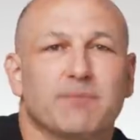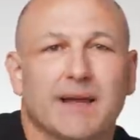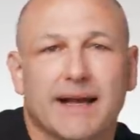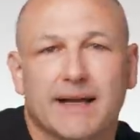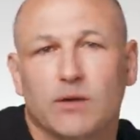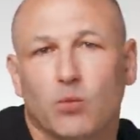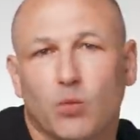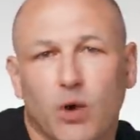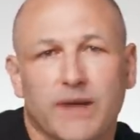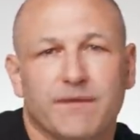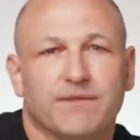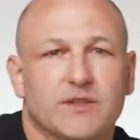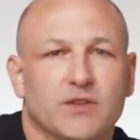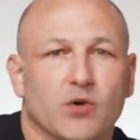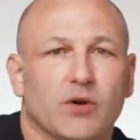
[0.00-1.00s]
black and
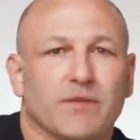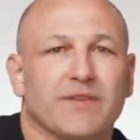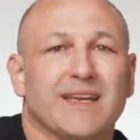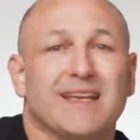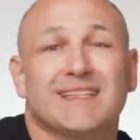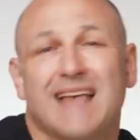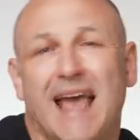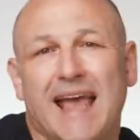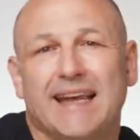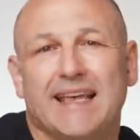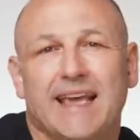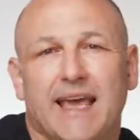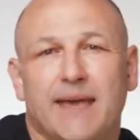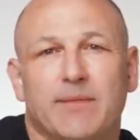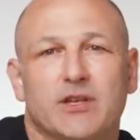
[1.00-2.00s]
white photography is
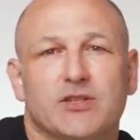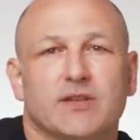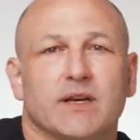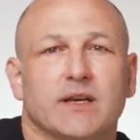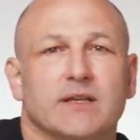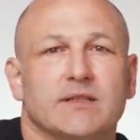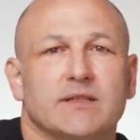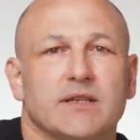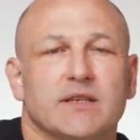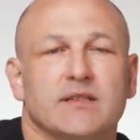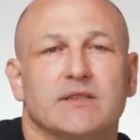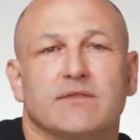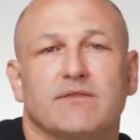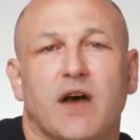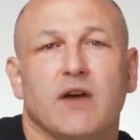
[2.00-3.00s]
any image that
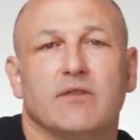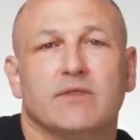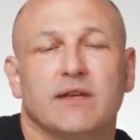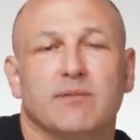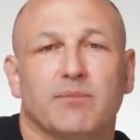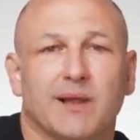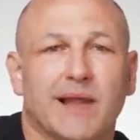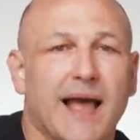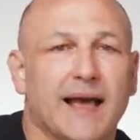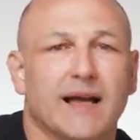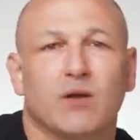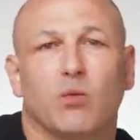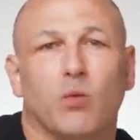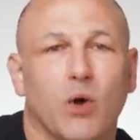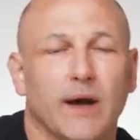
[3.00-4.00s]
consists of only
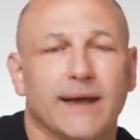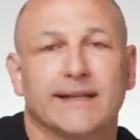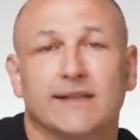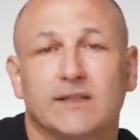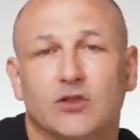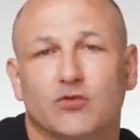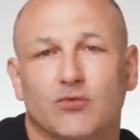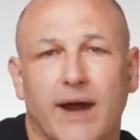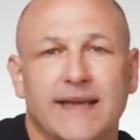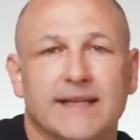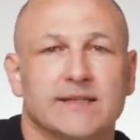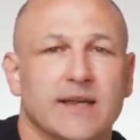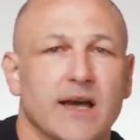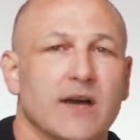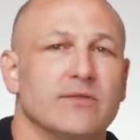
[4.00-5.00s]
black, white, and
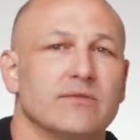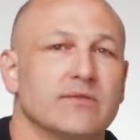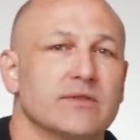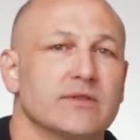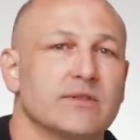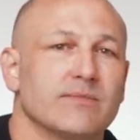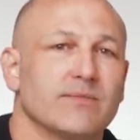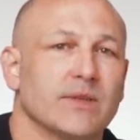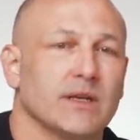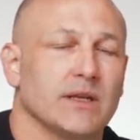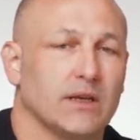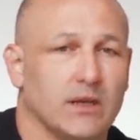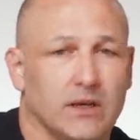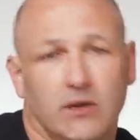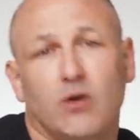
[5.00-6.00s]
grey tones.
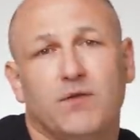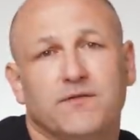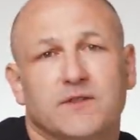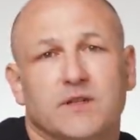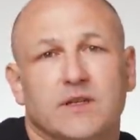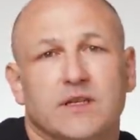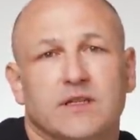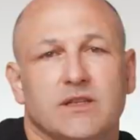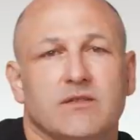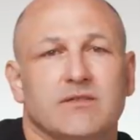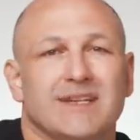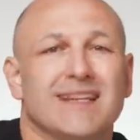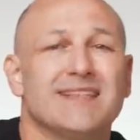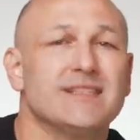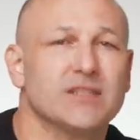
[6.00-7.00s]
Often it's
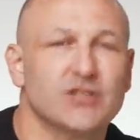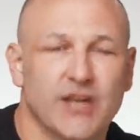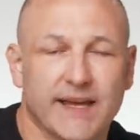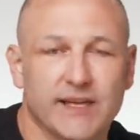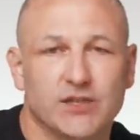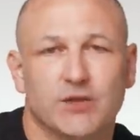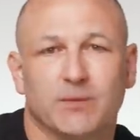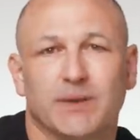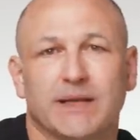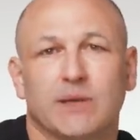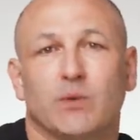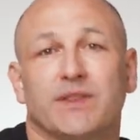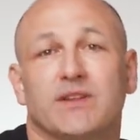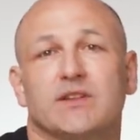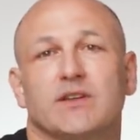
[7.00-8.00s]
used interchangeably
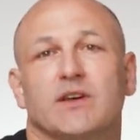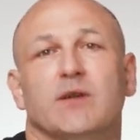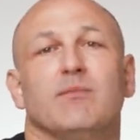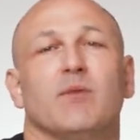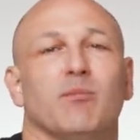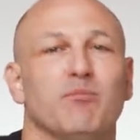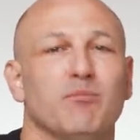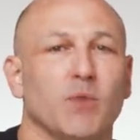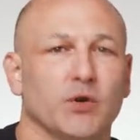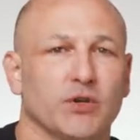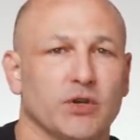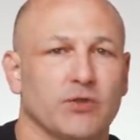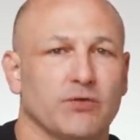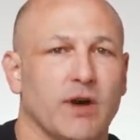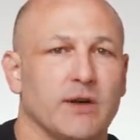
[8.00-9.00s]
with the term
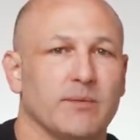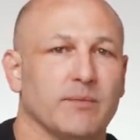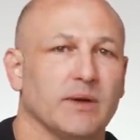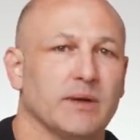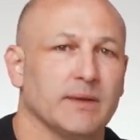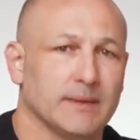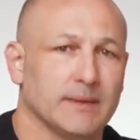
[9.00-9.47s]
monochrome.